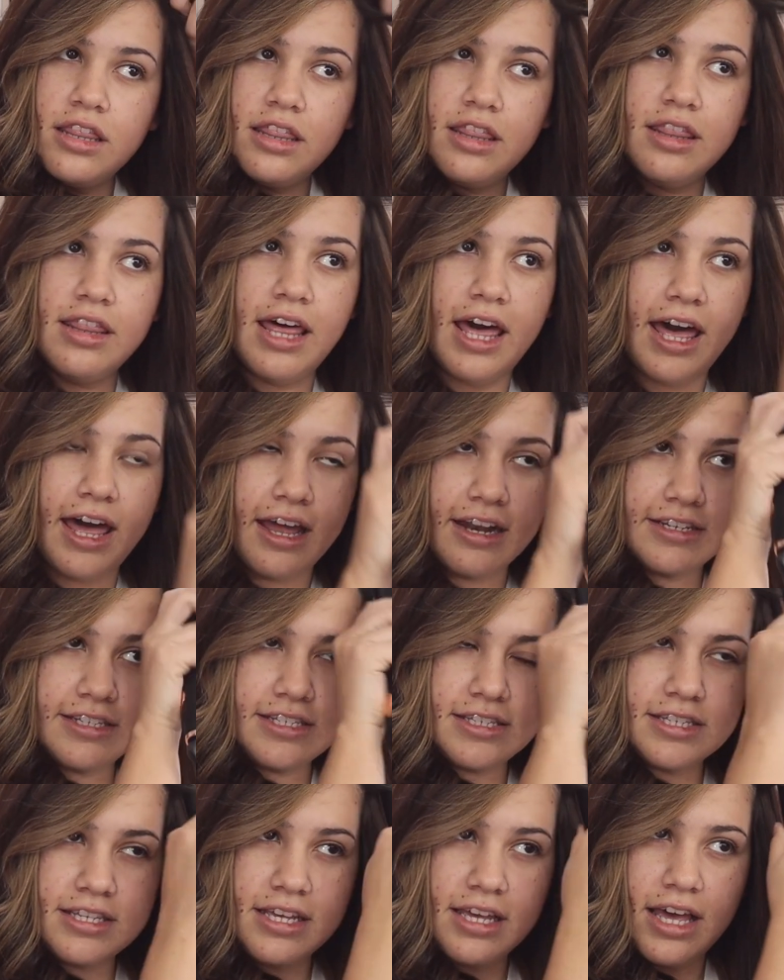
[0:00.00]

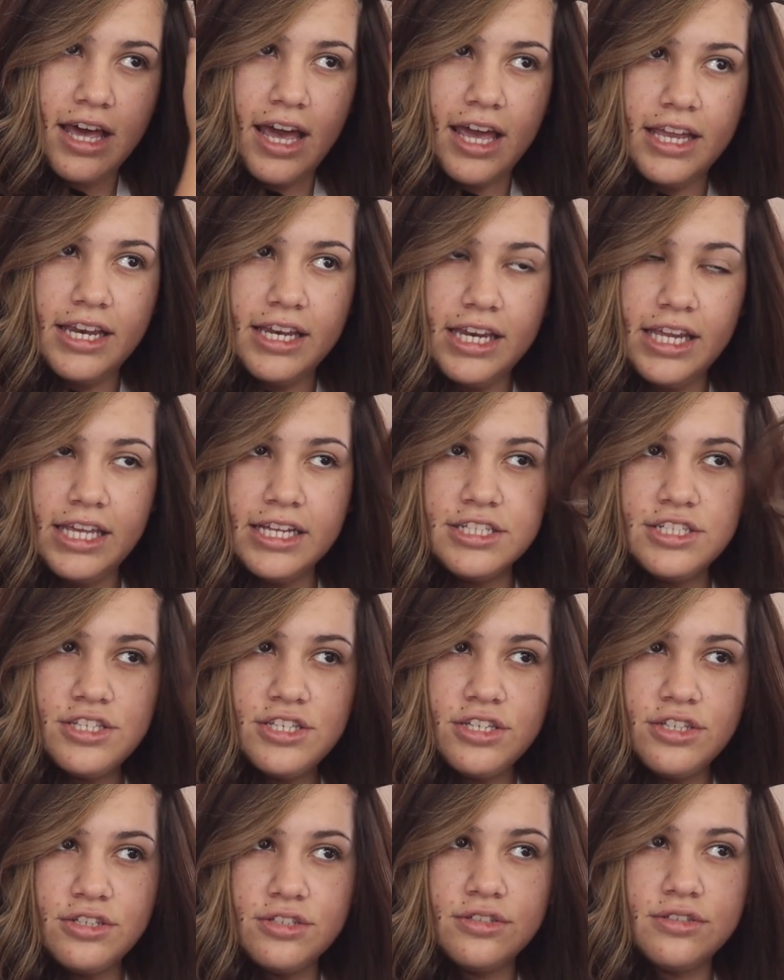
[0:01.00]
that I need
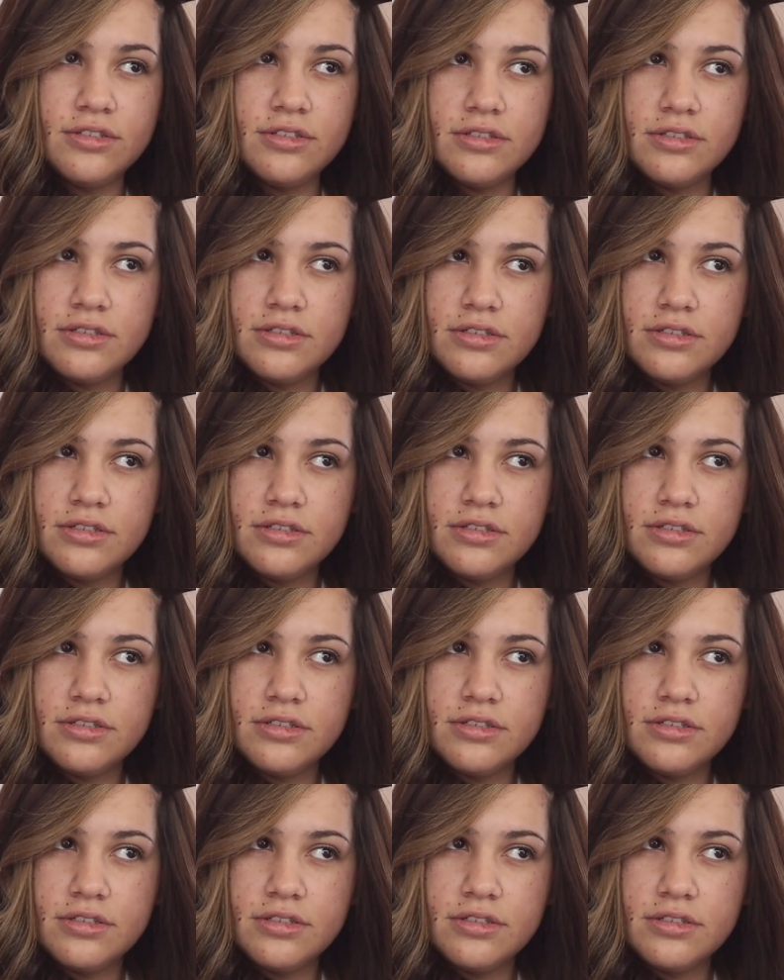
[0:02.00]
to.